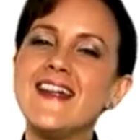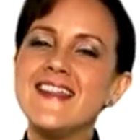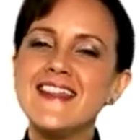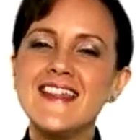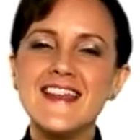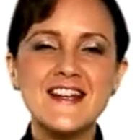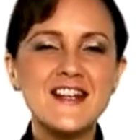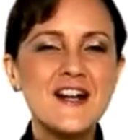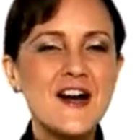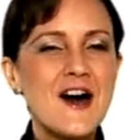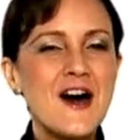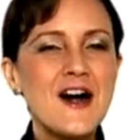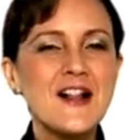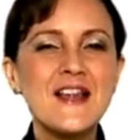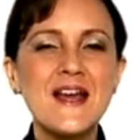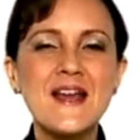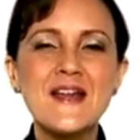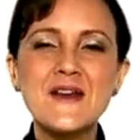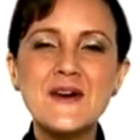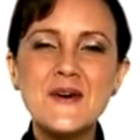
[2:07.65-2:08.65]
then call
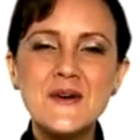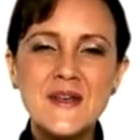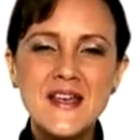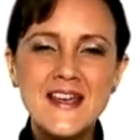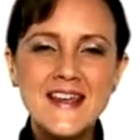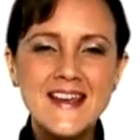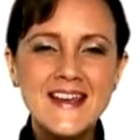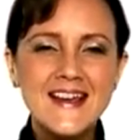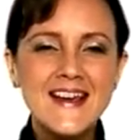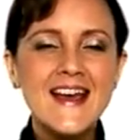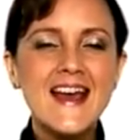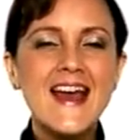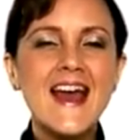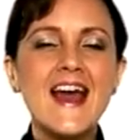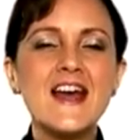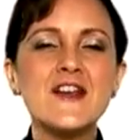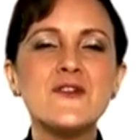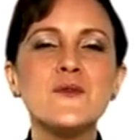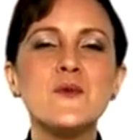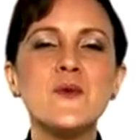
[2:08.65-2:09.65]
Iyogi
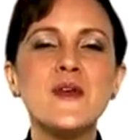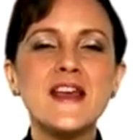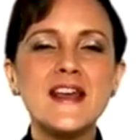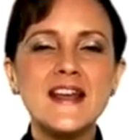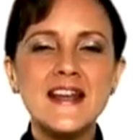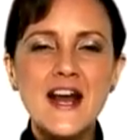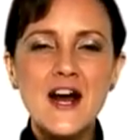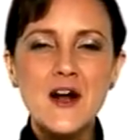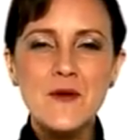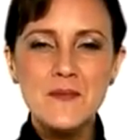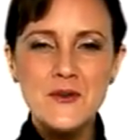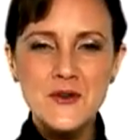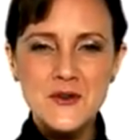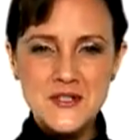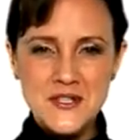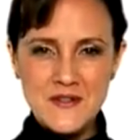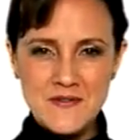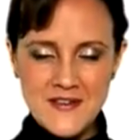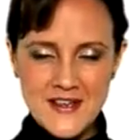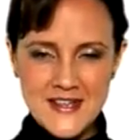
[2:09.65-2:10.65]
and we can help you
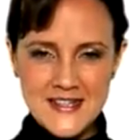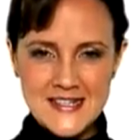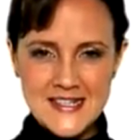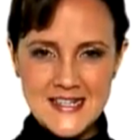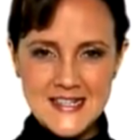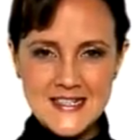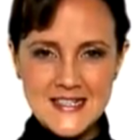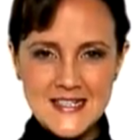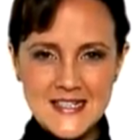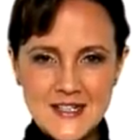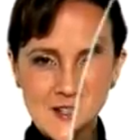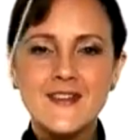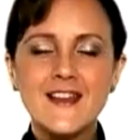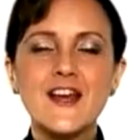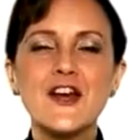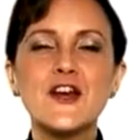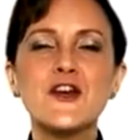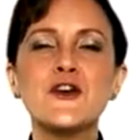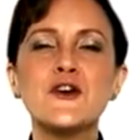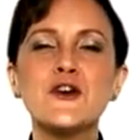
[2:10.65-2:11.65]
to fix it.
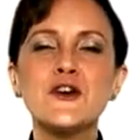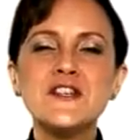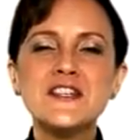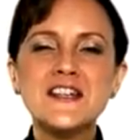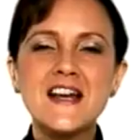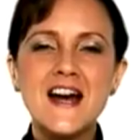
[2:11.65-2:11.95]
Good